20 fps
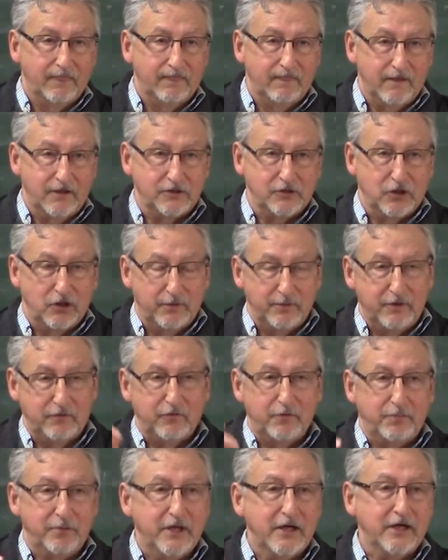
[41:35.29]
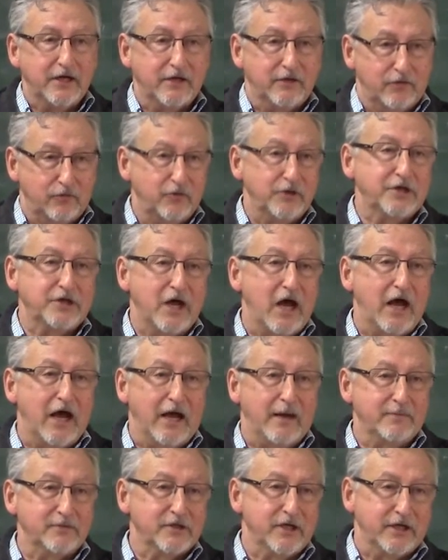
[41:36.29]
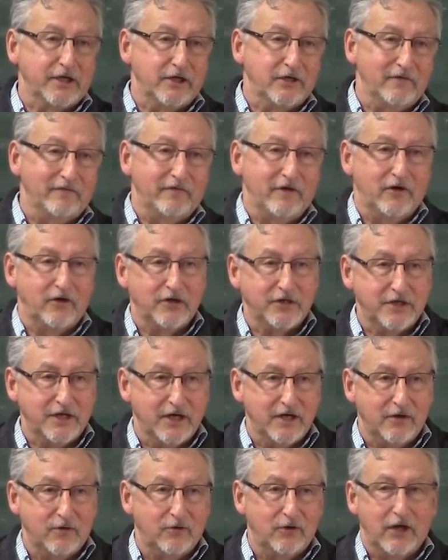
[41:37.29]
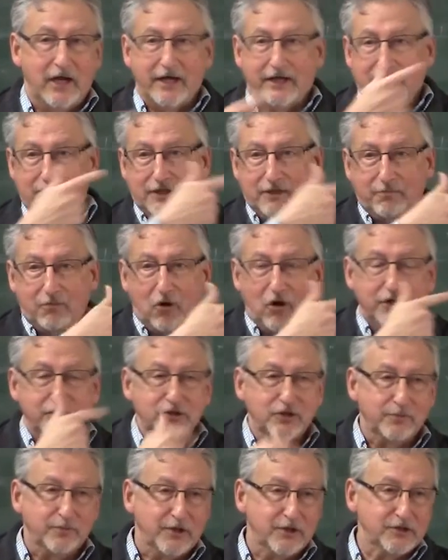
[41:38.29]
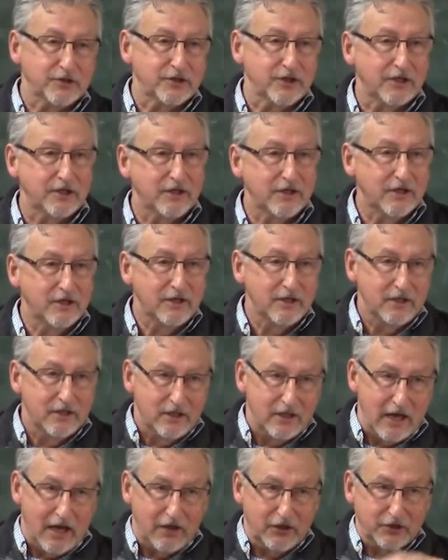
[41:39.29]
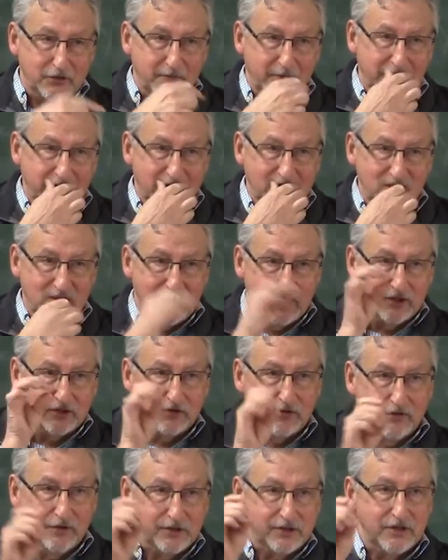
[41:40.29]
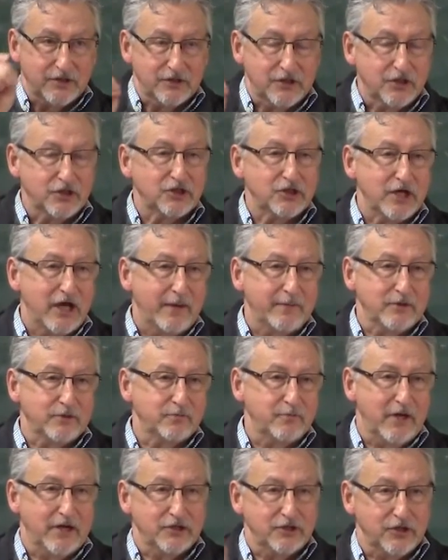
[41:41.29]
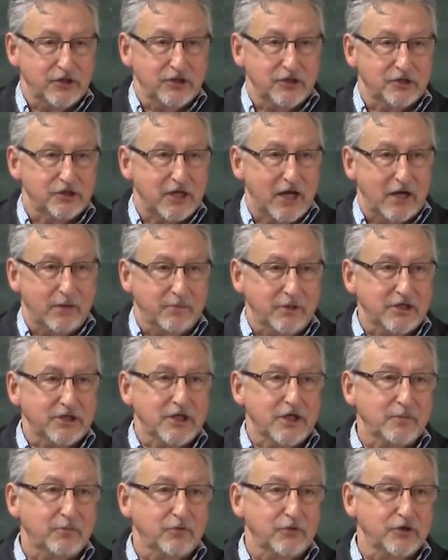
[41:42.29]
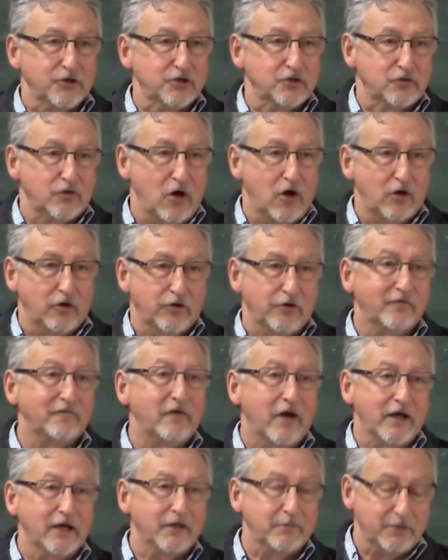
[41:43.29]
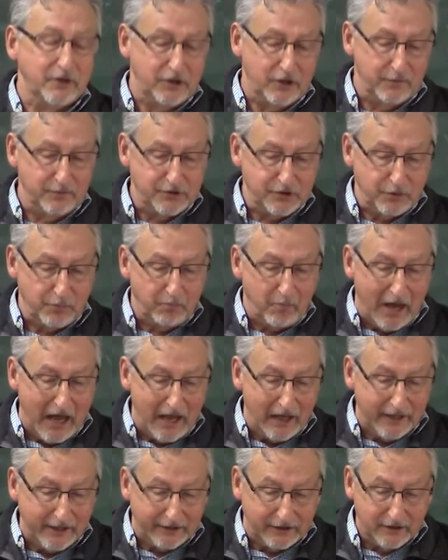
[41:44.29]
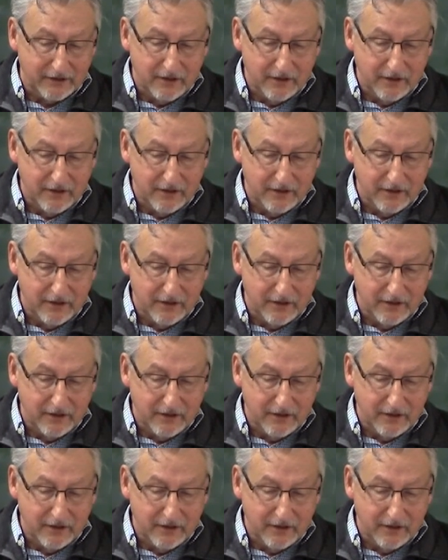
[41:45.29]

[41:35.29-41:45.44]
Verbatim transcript: It's going to be repeated three times, like in a fairy tale, or like in the boss image that Hollis mentions next door and says each time it's mentioned, it's got to be deeper and stronger and finally becomes symbolic.